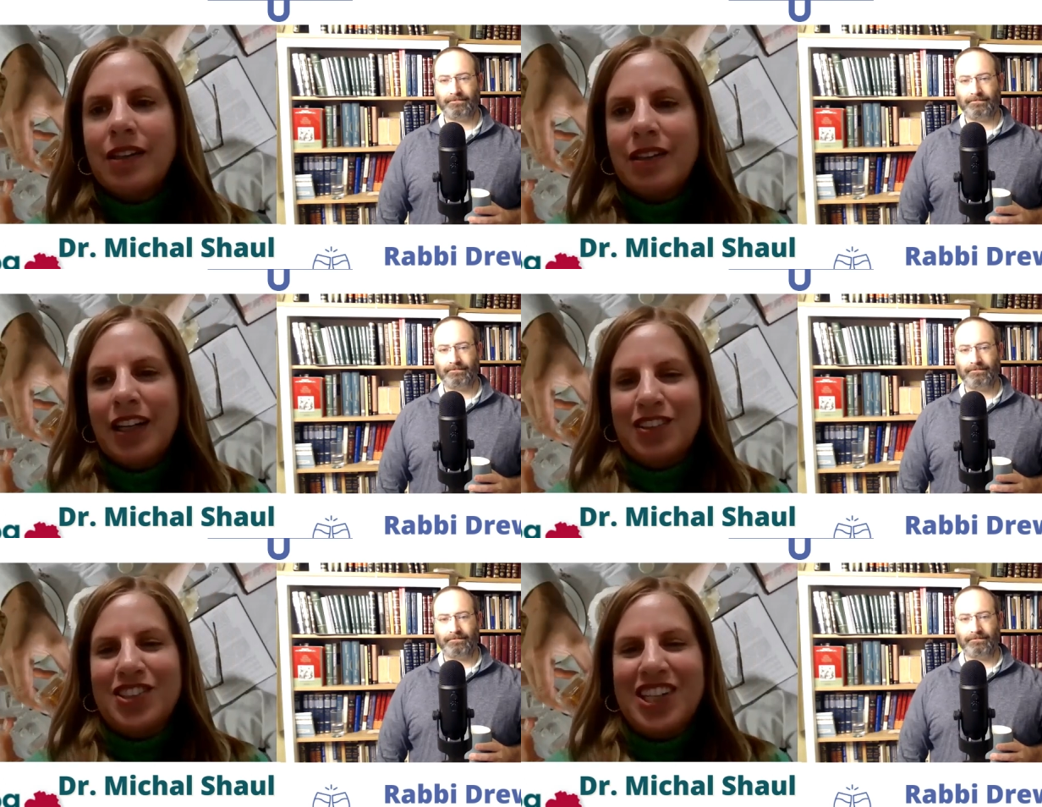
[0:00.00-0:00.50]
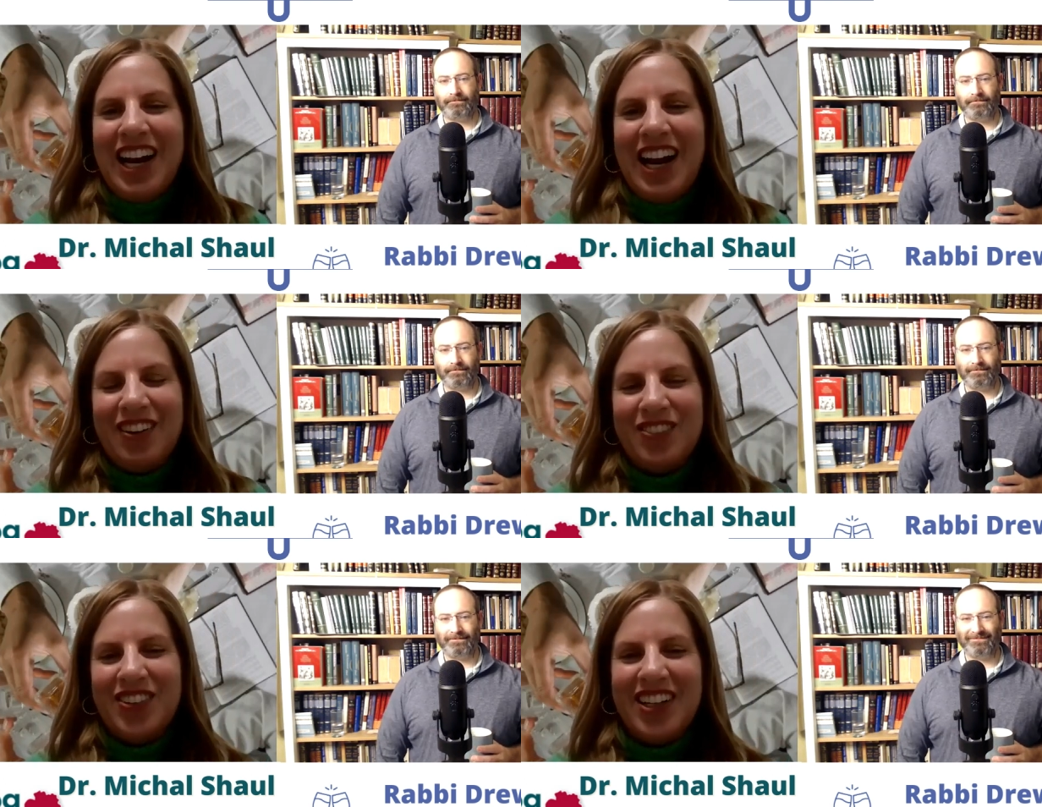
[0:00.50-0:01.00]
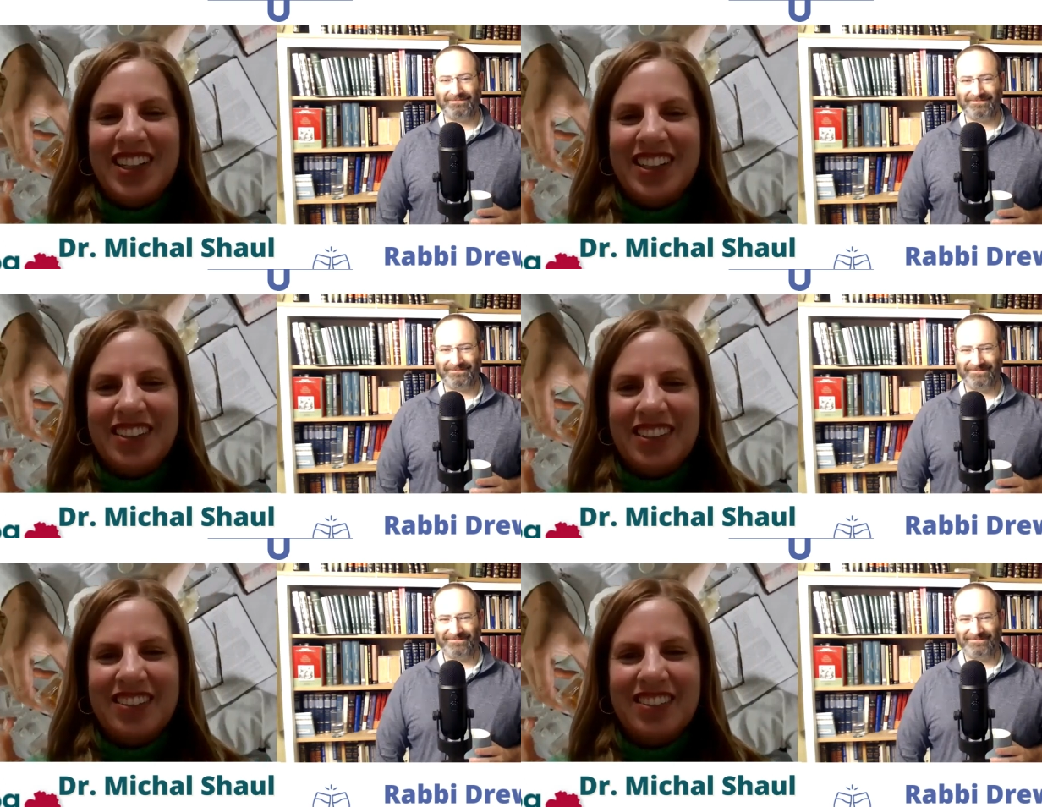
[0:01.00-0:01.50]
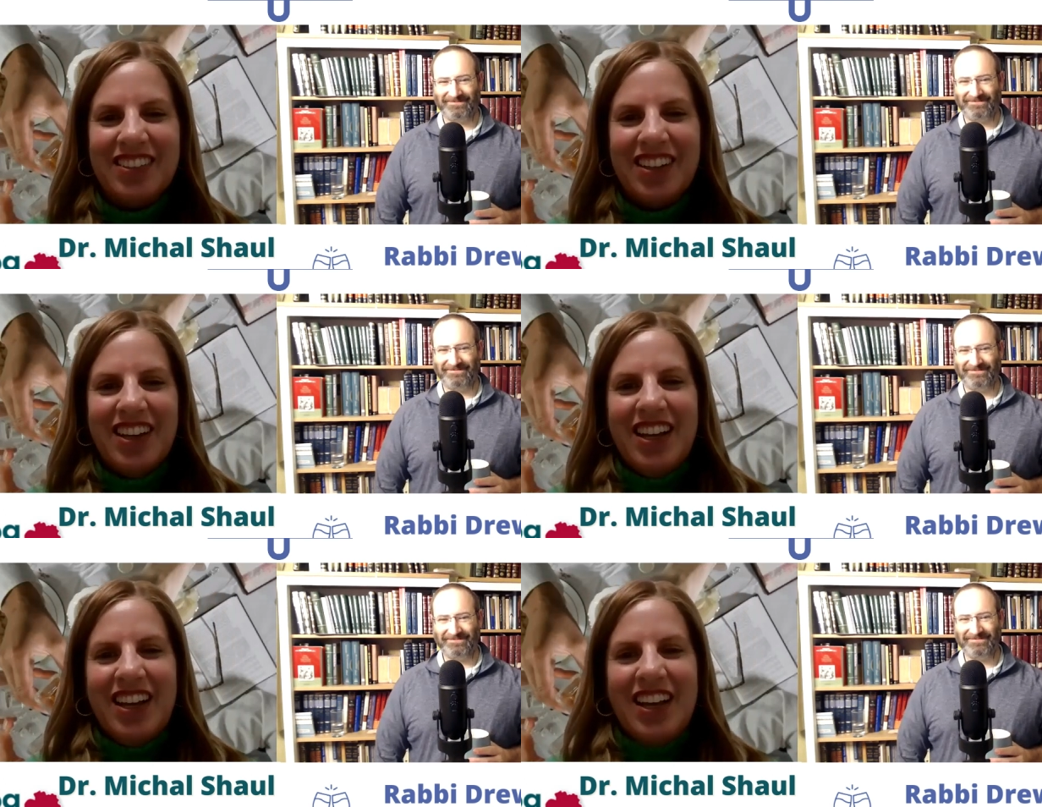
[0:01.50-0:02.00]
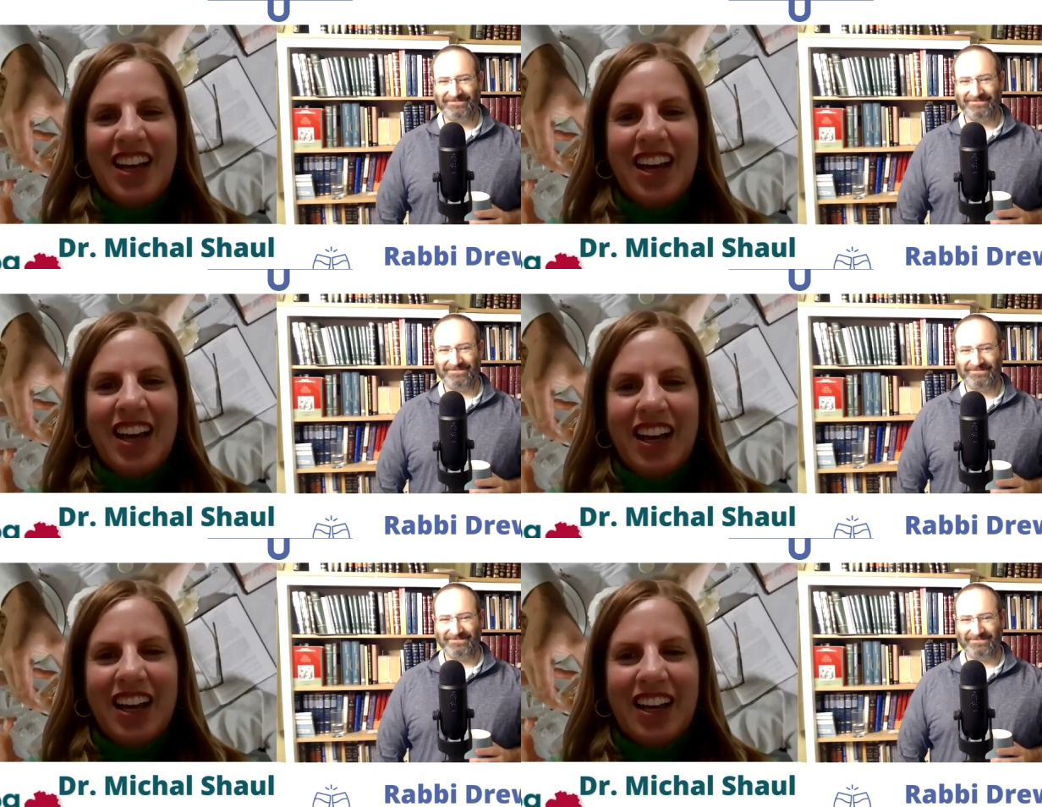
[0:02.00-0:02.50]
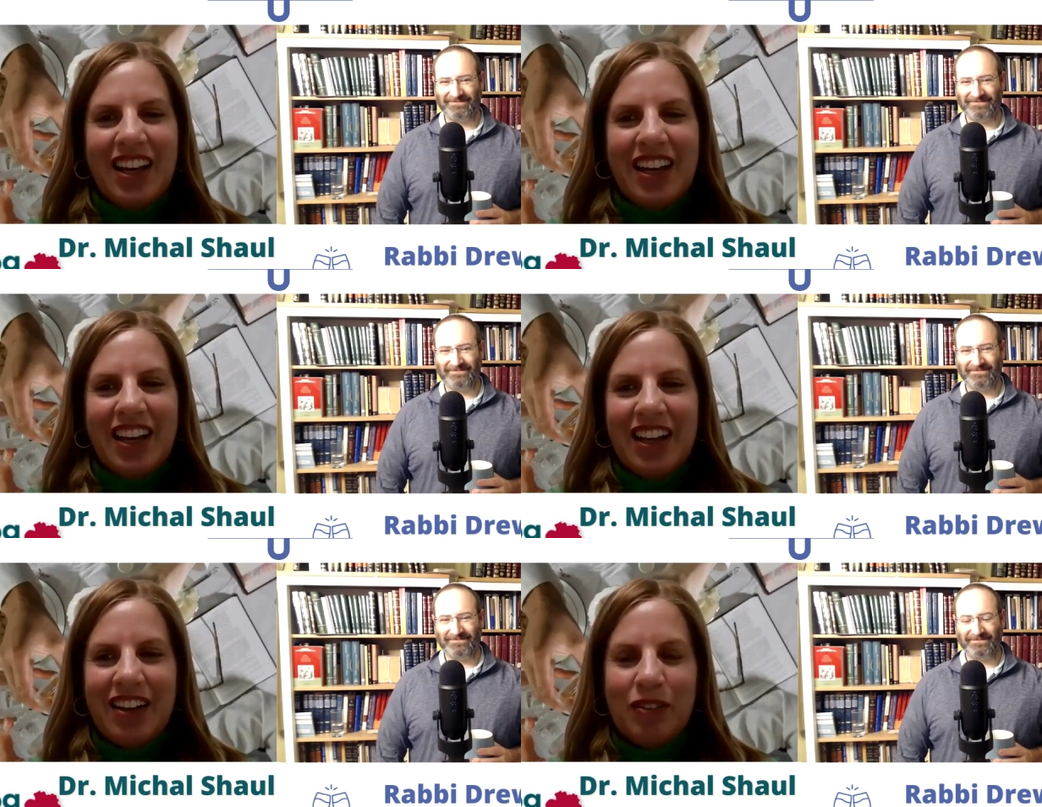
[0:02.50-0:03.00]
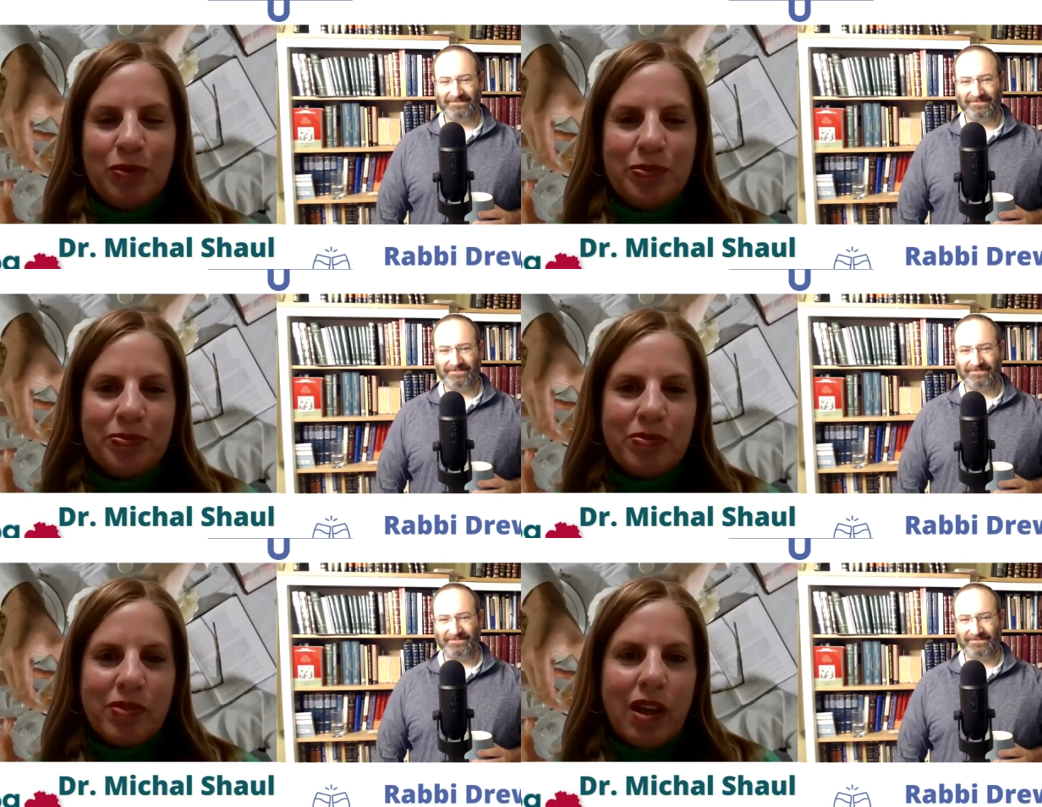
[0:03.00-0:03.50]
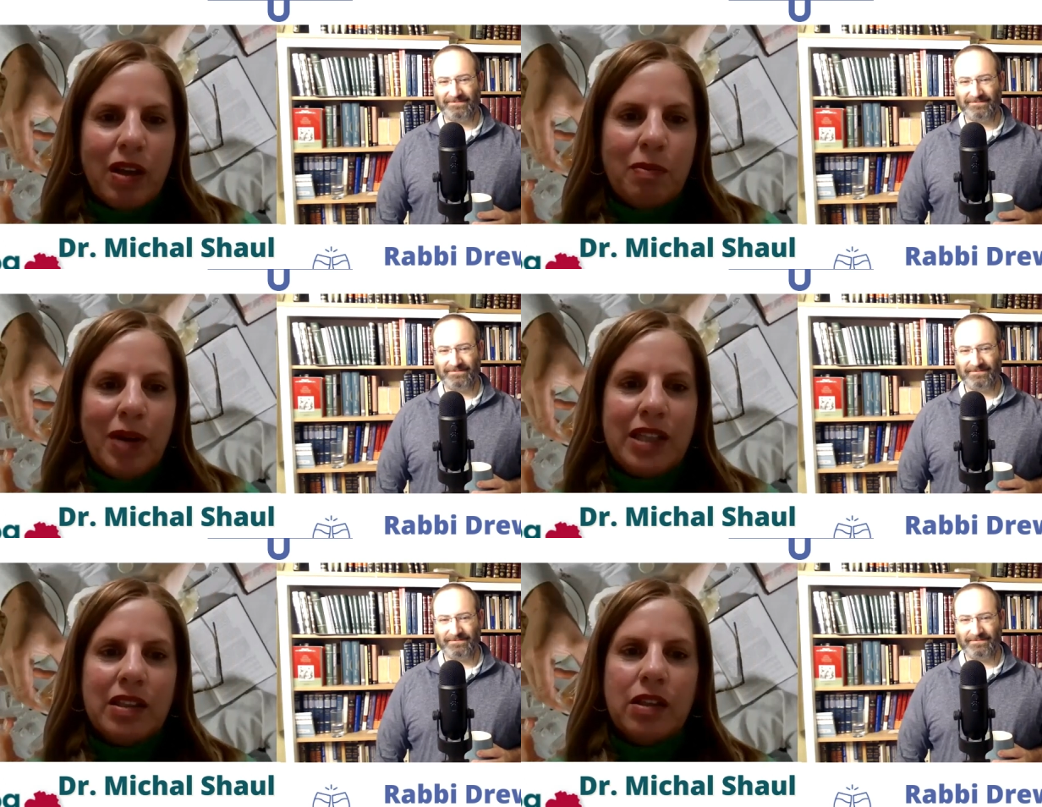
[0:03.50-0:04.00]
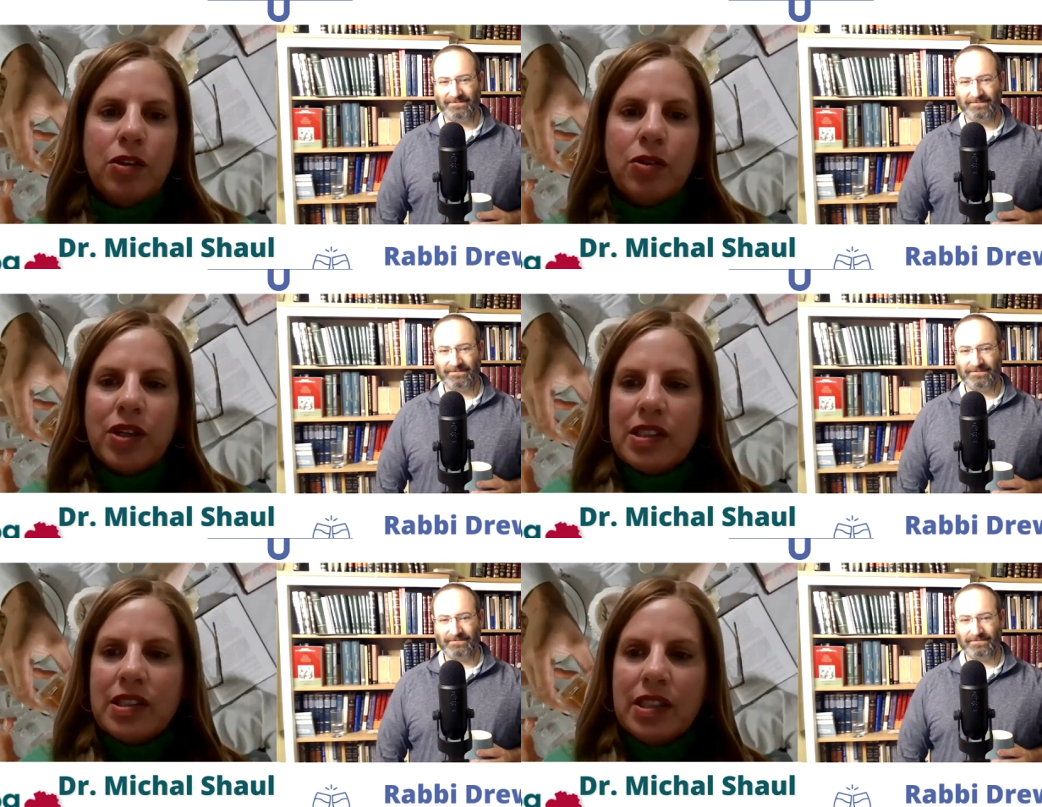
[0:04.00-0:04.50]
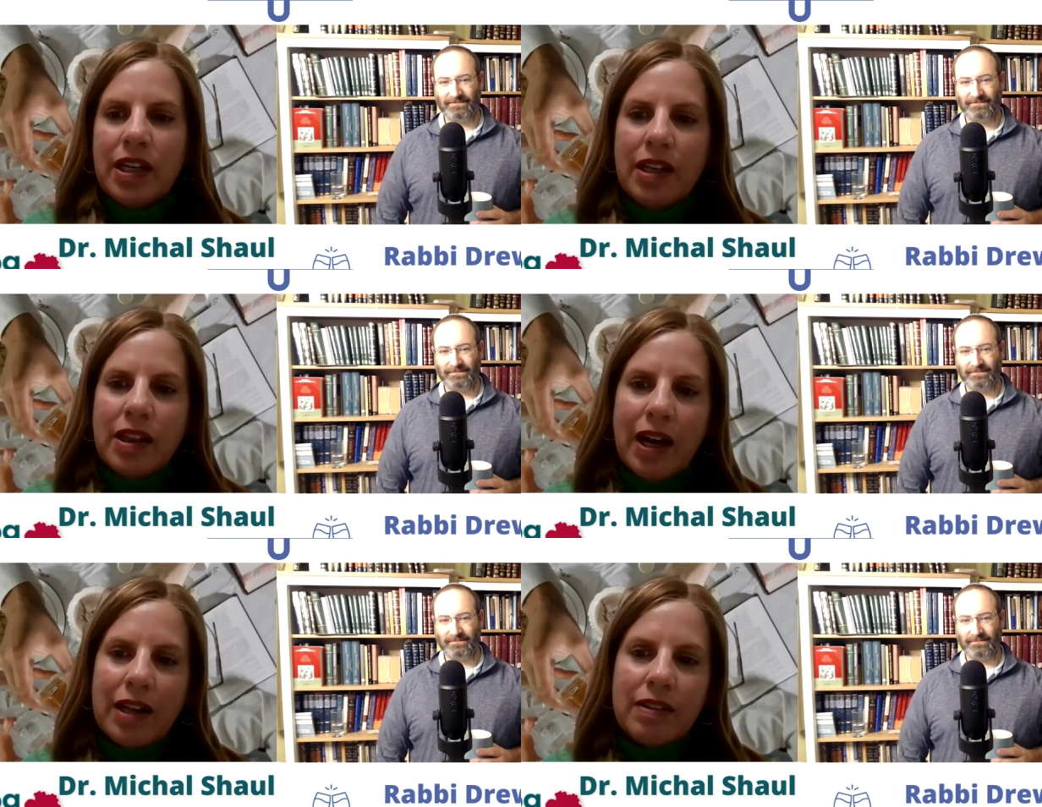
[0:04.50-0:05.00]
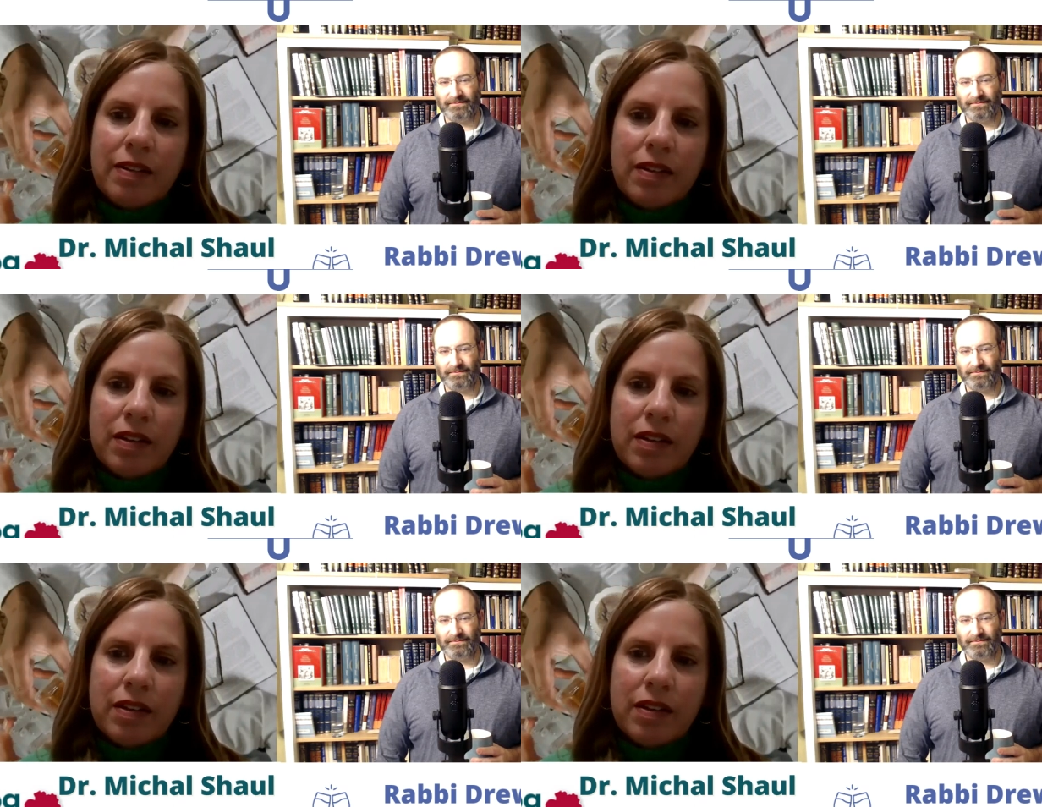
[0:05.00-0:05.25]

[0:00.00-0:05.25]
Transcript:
Speaker 1: hate Kiddush Club. And, mm-hmm. uh, but you can see that